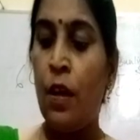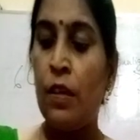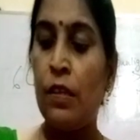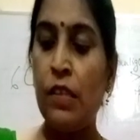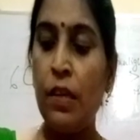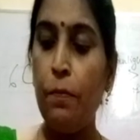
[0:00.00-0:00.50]

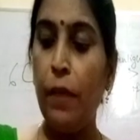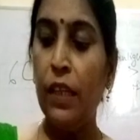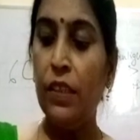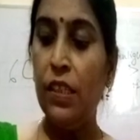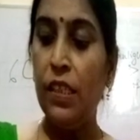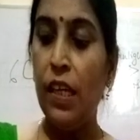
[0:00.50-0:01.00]
Some
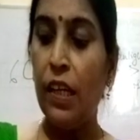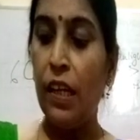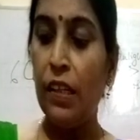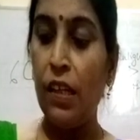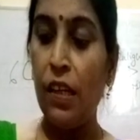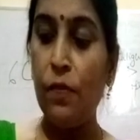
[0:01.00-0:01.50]
bacteria
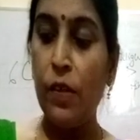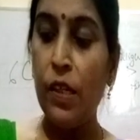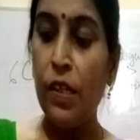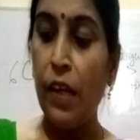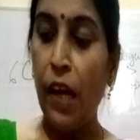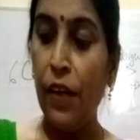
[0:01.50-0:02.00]
can
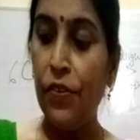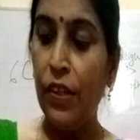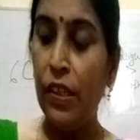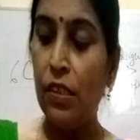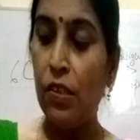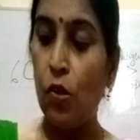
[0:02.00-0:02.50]
convert
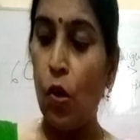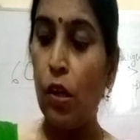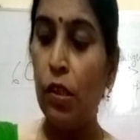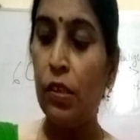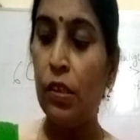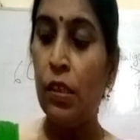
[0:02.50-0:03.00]
nitrate
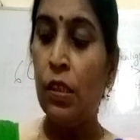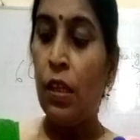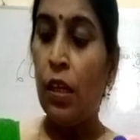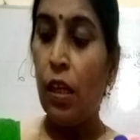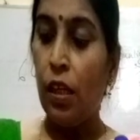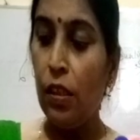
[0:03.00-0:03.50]
salt
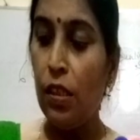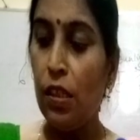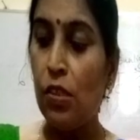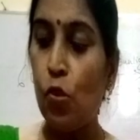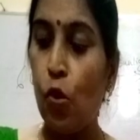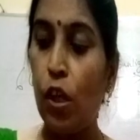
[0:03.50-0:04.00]
in the
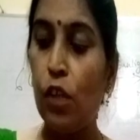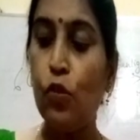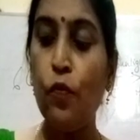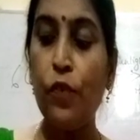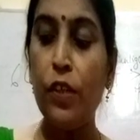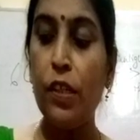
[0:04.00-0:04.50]
soil to
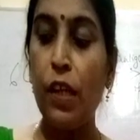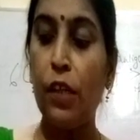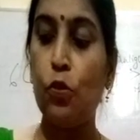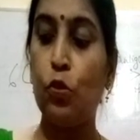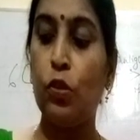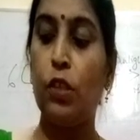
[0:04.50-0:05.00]
free
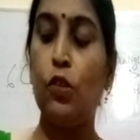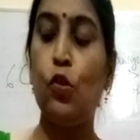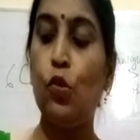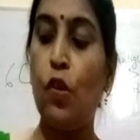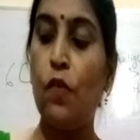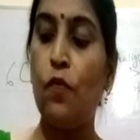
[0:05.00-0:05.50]
nitrogen.
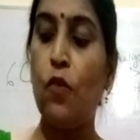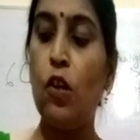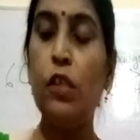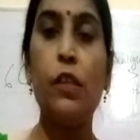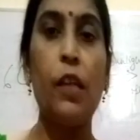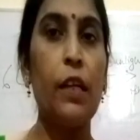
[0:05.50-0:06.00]
True or
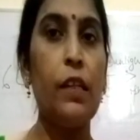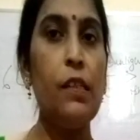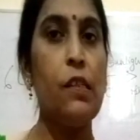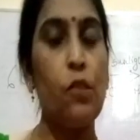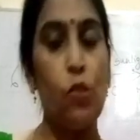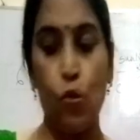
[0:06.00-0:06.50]
false? That
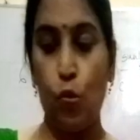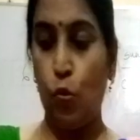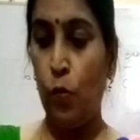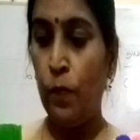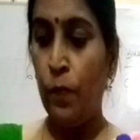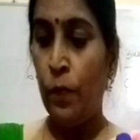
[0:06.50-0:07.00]
is true.